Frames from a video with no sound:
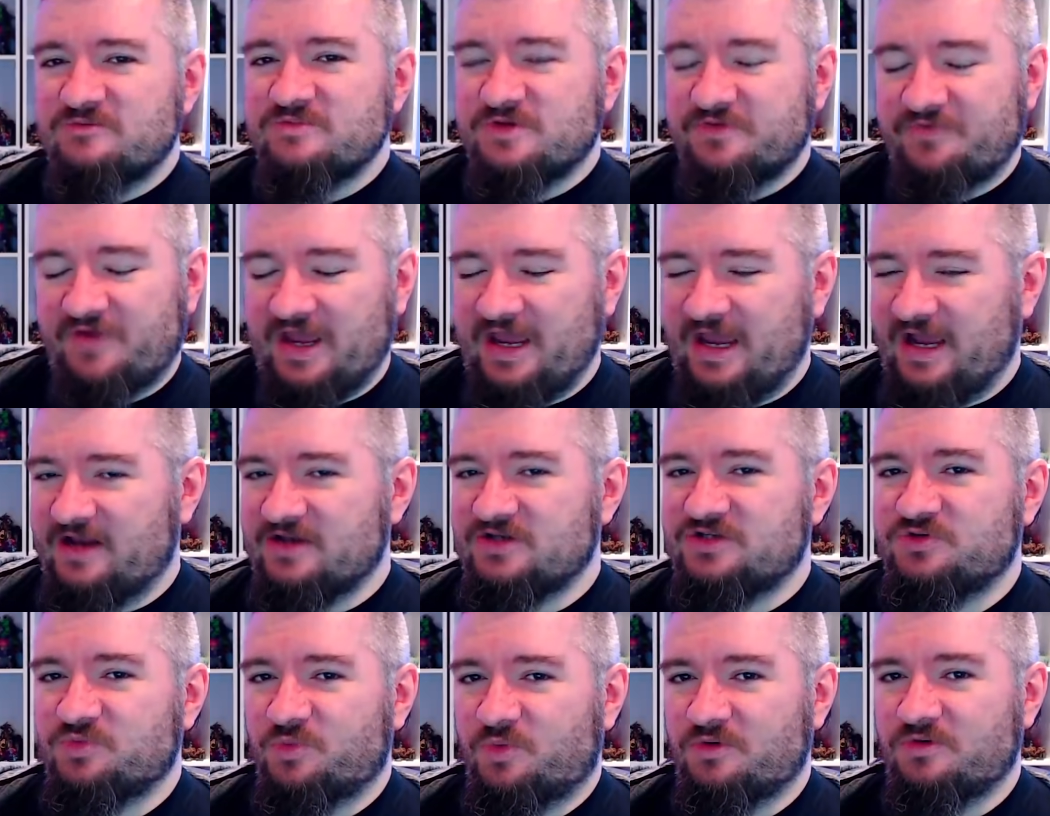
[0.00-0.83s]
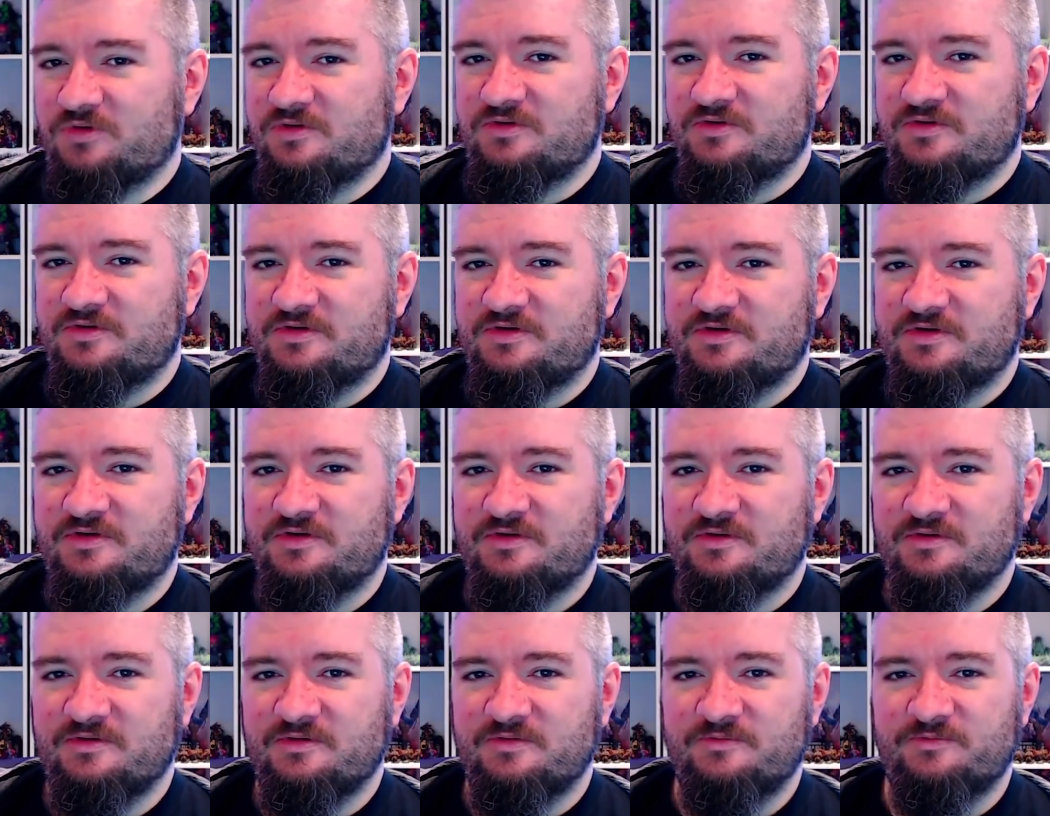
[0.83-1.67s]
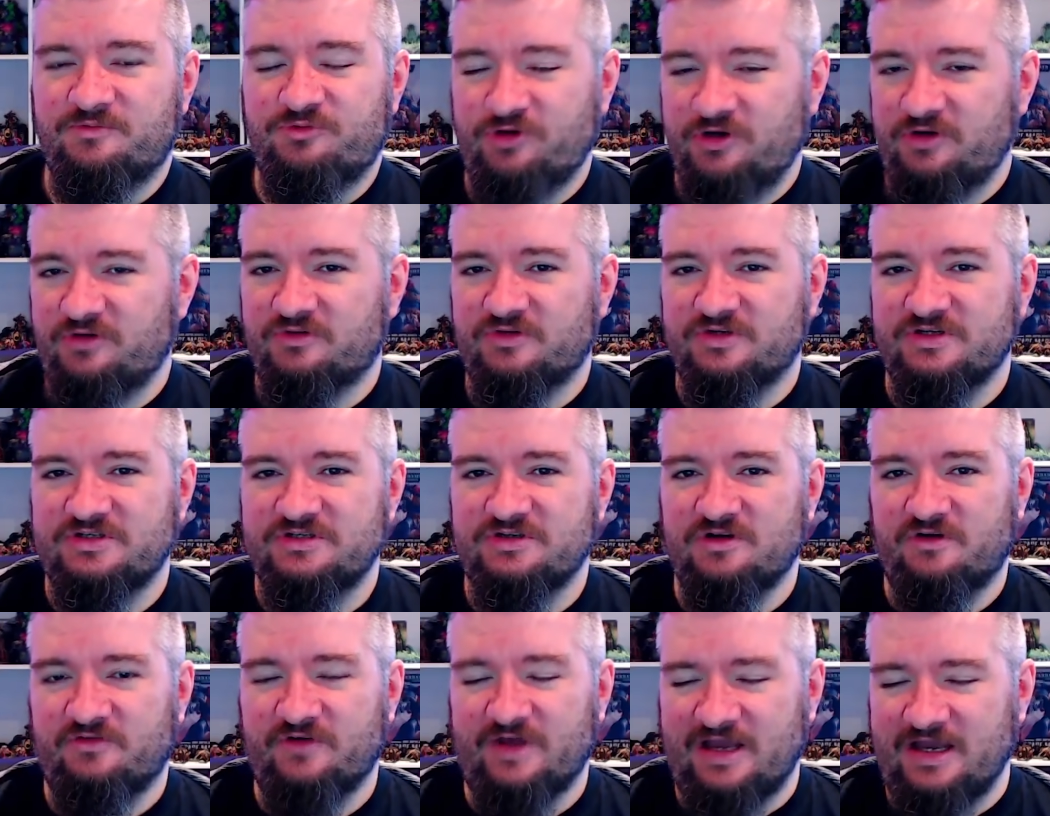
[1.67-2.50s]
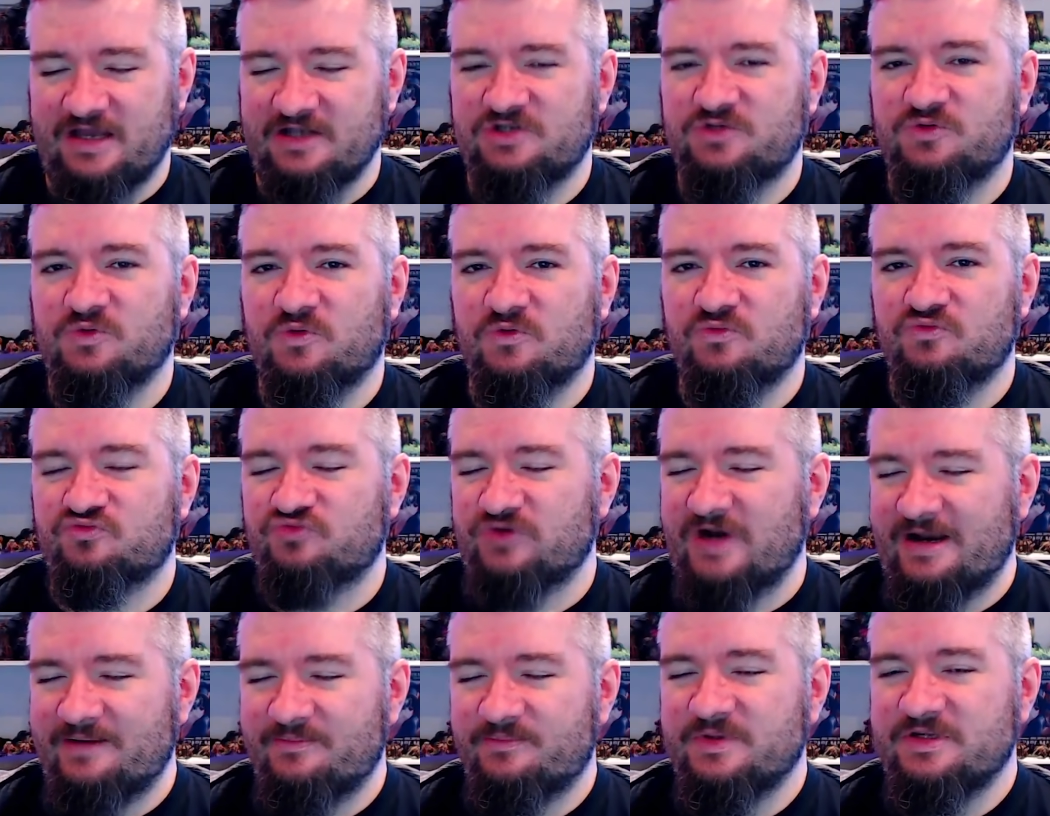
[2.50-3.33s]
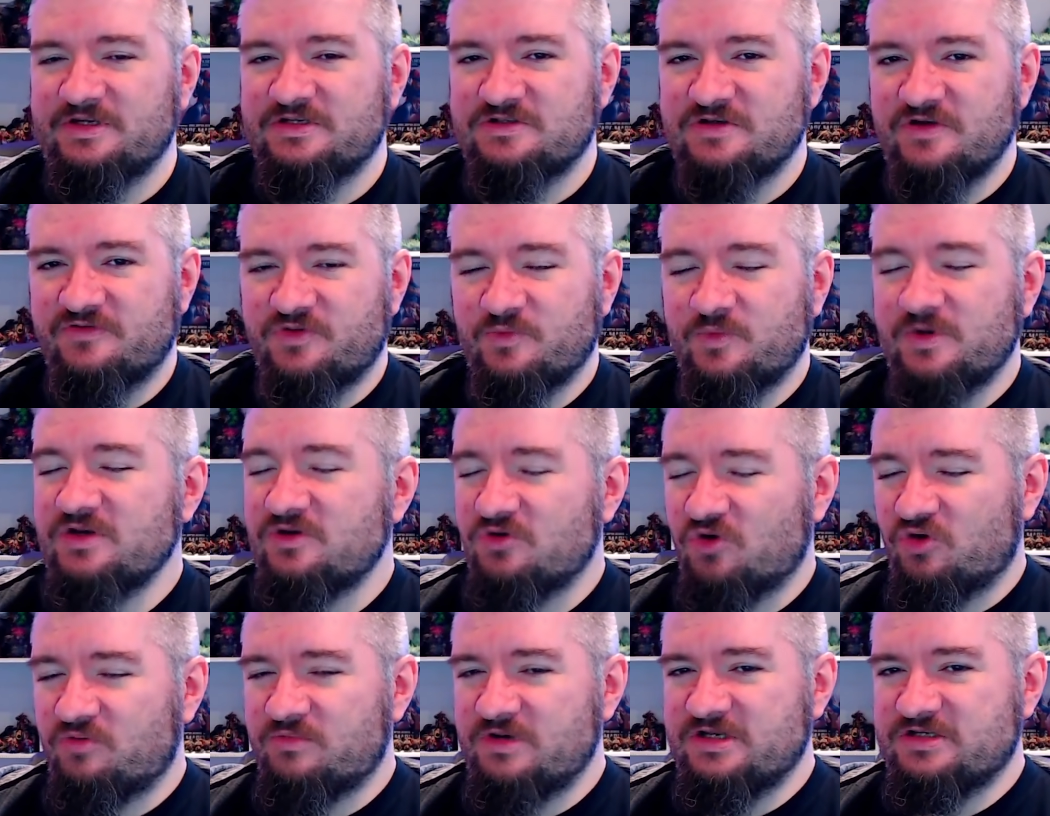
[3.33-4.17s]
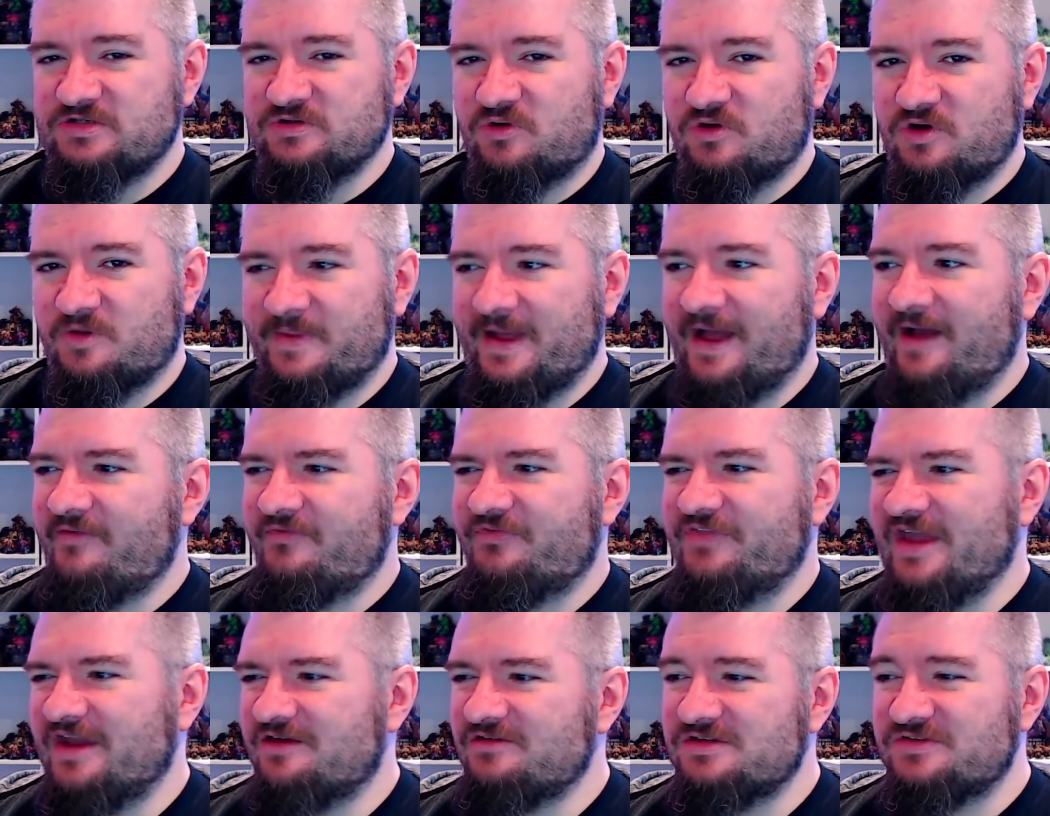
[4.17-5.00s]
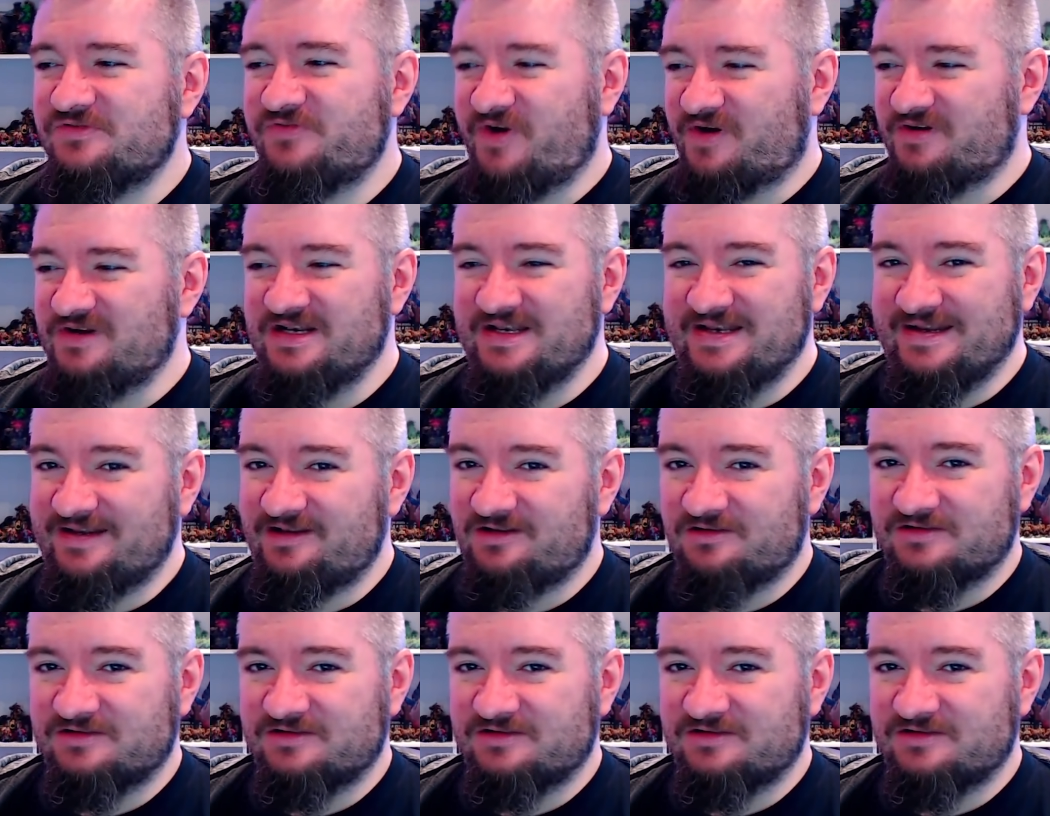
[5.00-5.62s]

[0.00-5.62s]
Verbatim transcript: of actual pre-order stuff, actual rambly stuff that we normally talk about, there is very little,